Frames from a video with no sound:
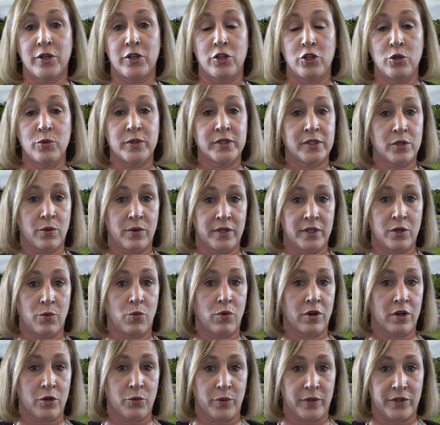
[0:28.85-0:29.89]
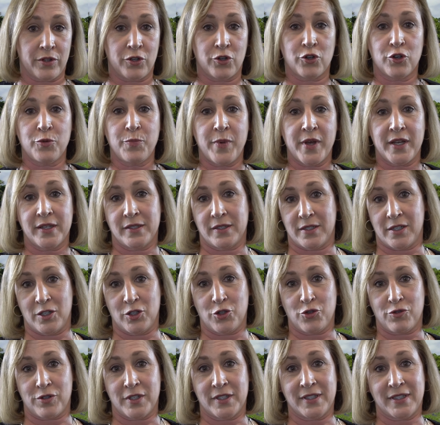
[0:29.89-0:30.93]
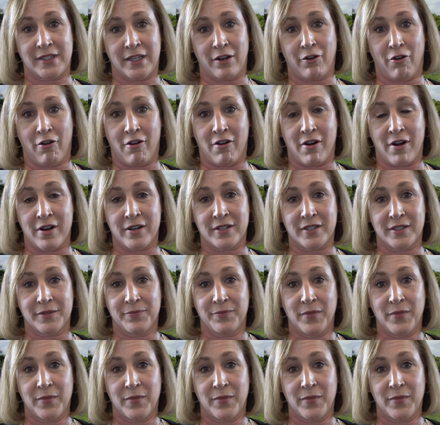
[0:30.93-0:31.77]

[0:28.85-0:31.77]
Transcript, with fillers: who is going to work with your best interests at heart